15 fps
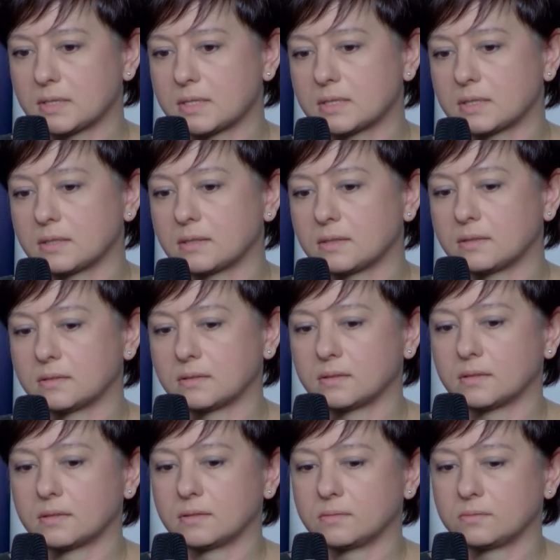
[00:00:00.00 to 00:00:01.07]
We
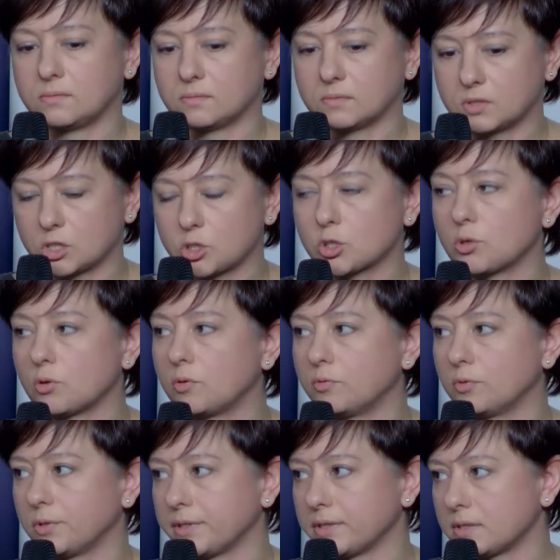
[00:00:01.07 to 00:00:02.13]
will understand, we
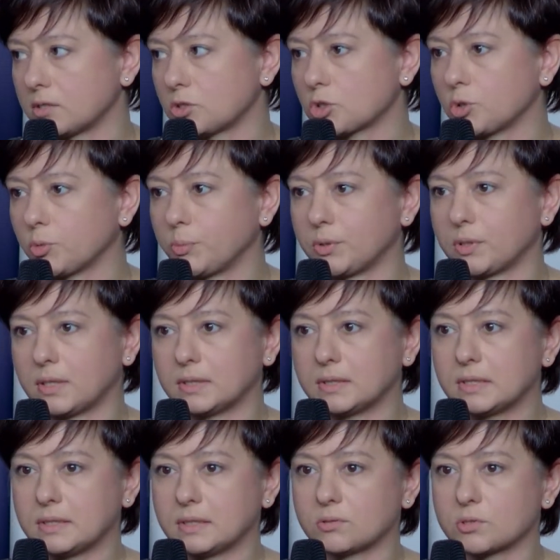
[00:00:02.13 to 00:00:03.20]
will see that
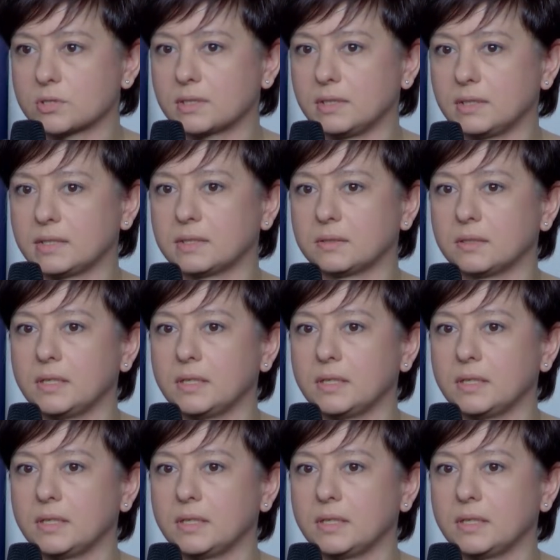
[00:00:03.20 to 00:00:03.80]
those heavily ill,